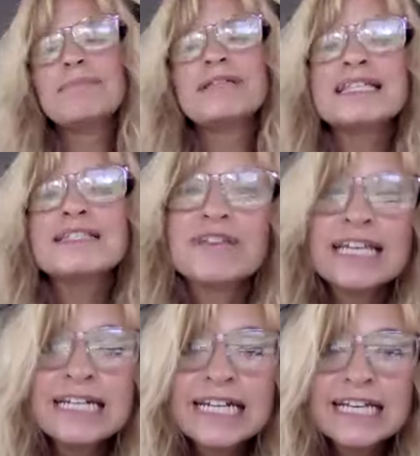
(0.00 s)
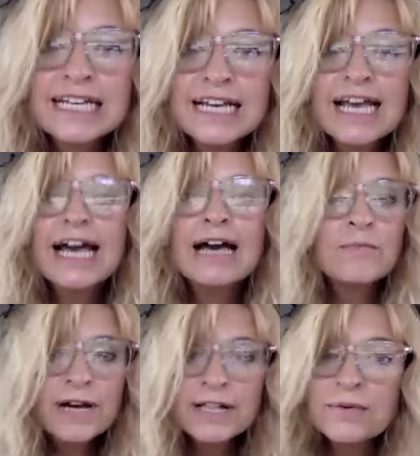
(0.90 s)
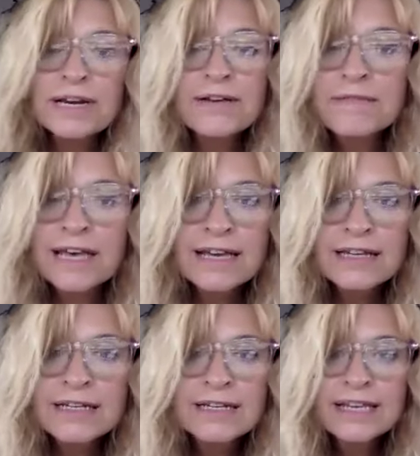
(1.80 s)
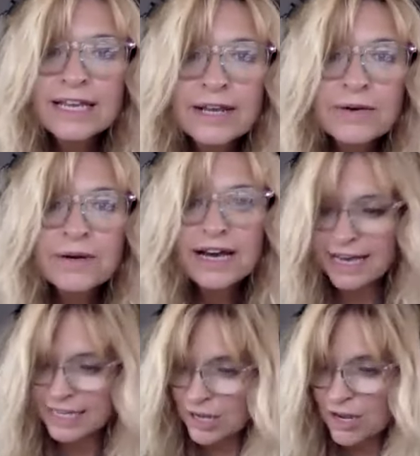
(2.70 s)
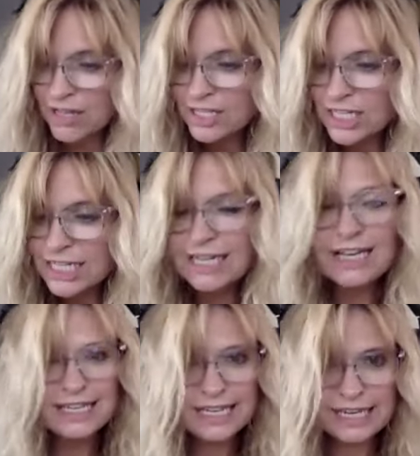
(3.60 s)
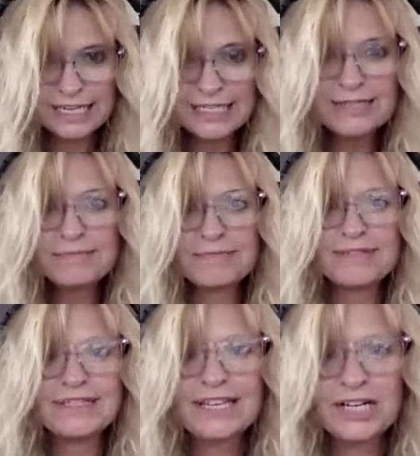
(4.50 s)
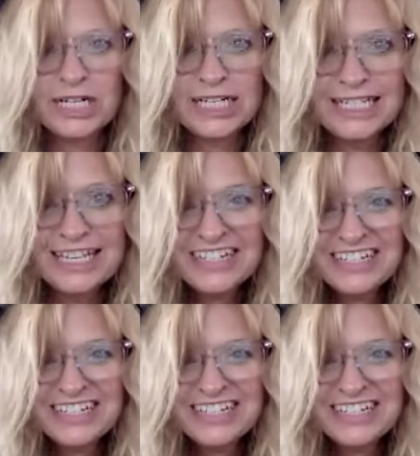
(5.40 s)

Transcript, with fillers: But that's vanity. Well, I'm well aware yeah. of that. You know, I acknowledge it. Yes, there it is.